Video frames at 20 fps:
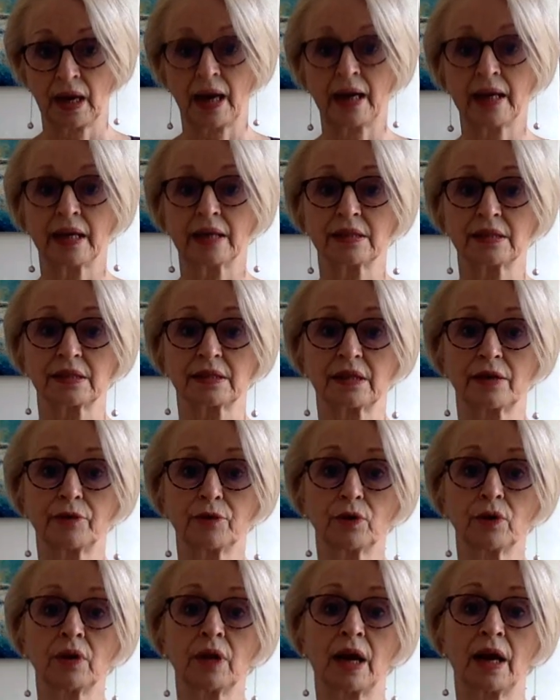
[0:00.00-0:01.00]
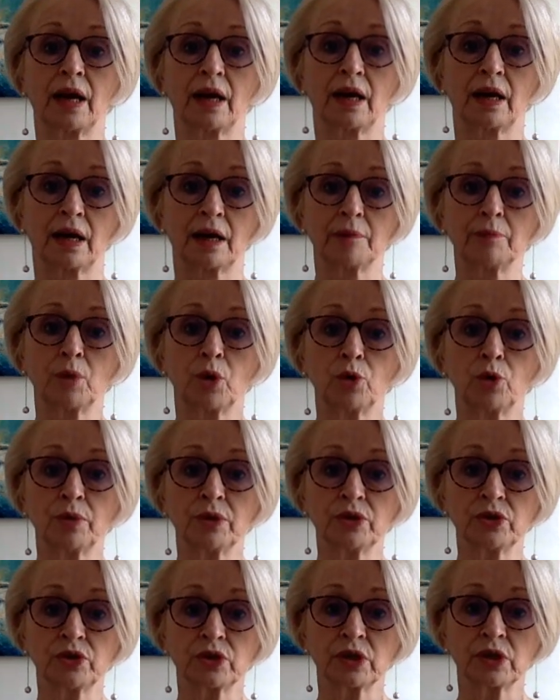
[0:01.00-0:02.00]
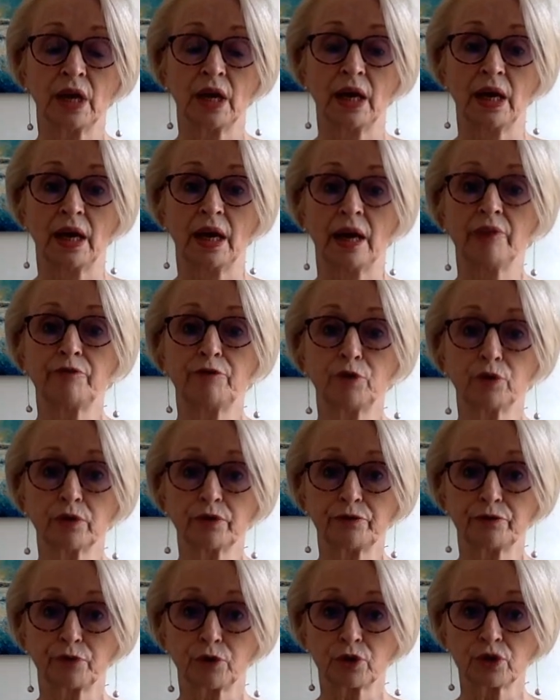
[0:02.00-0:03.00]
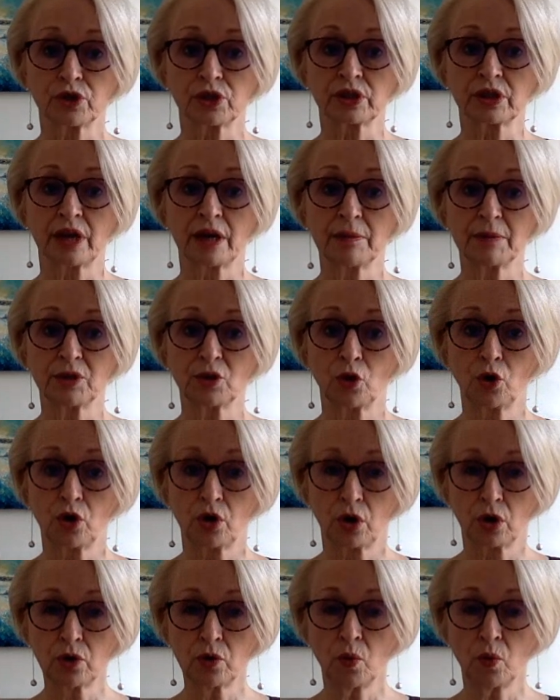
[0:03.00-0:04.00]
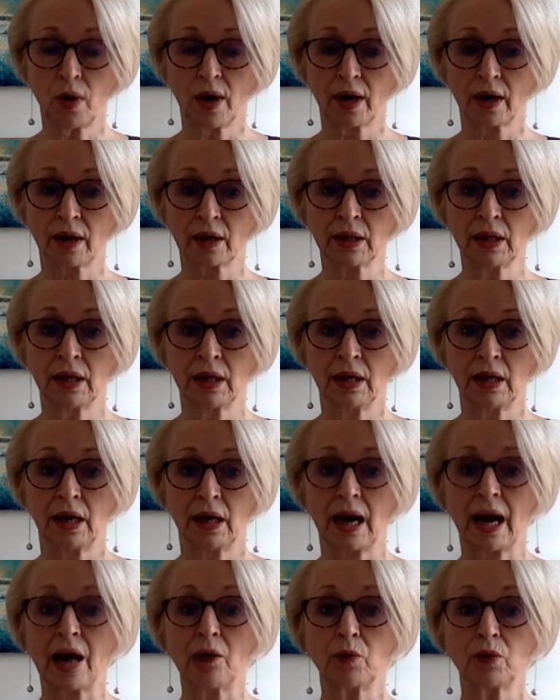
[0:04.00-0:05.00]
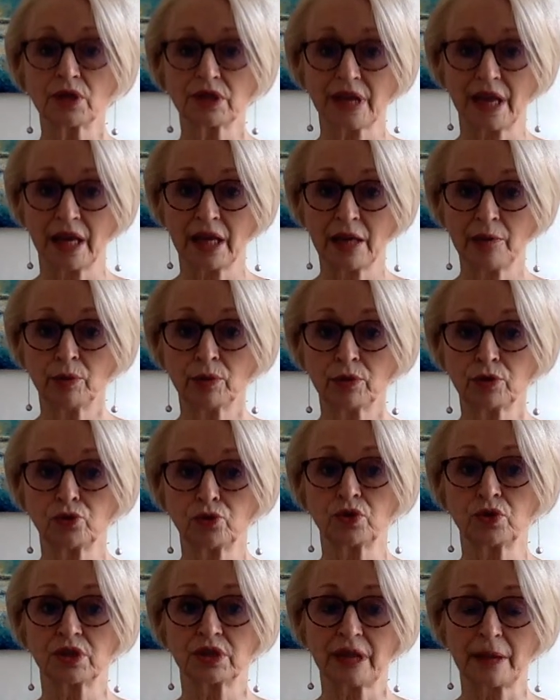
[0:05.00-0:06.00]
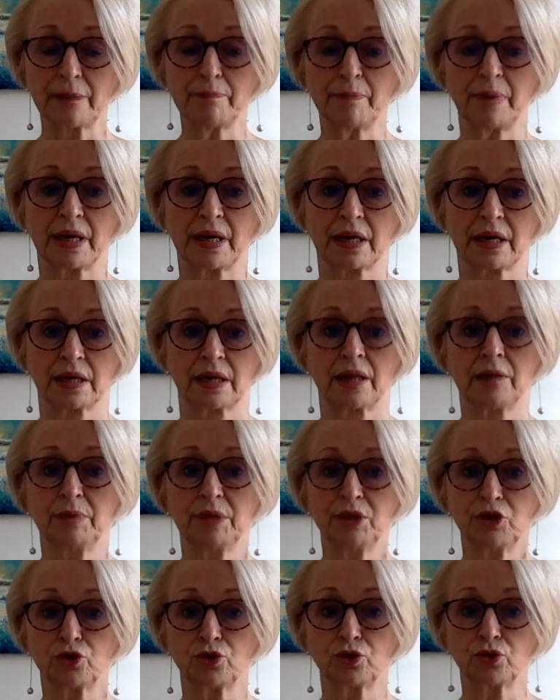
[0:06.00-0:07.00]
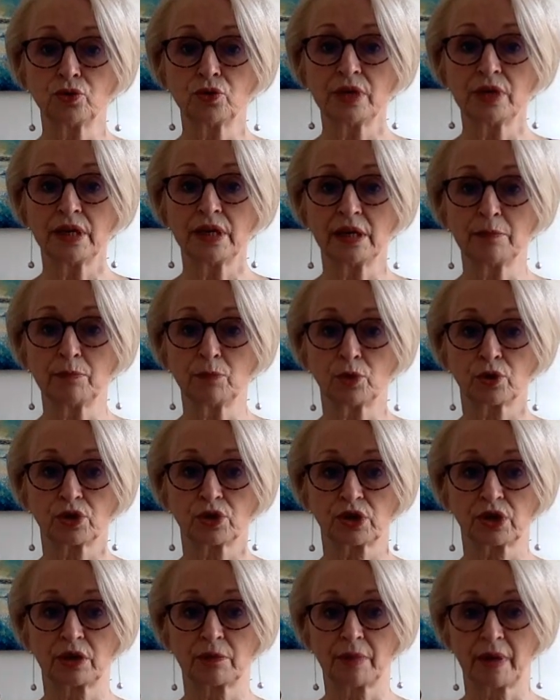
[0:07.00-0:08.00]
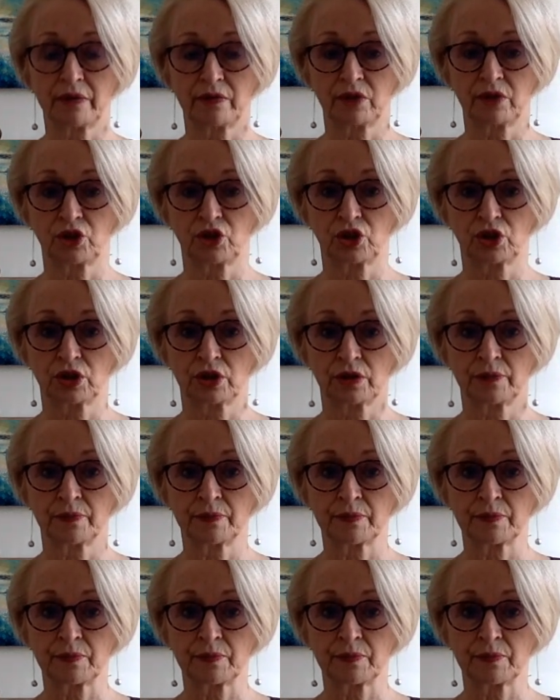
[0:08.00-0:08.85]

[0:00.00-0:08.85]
I had several haha moments, and for the first time in a long while, I was able to step back and be truly immersed in my vision.